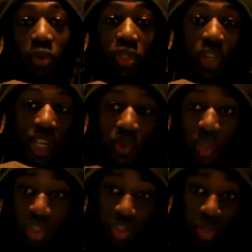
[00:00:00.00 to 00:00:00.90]
what you guys would
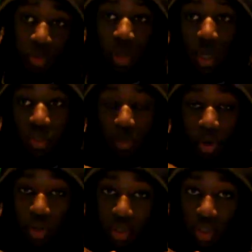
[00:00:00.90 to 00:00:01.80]
consider me as a
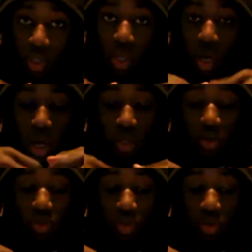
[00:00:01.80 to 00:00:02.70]
person on
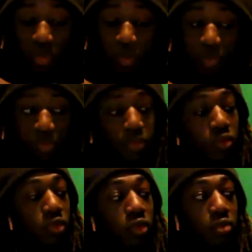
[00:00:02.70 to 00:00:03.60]
YouTube.
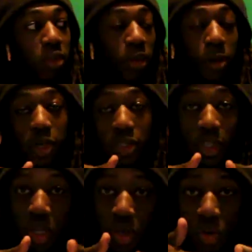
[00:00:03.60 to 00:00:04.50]
Me
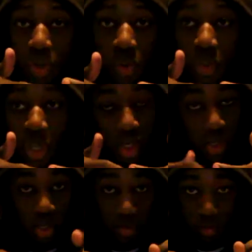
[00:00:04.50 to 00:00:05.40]
personally, I don't know what to
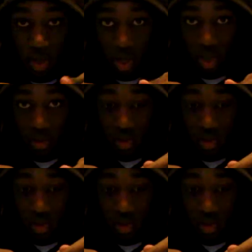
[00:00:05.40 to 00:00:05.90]
identify as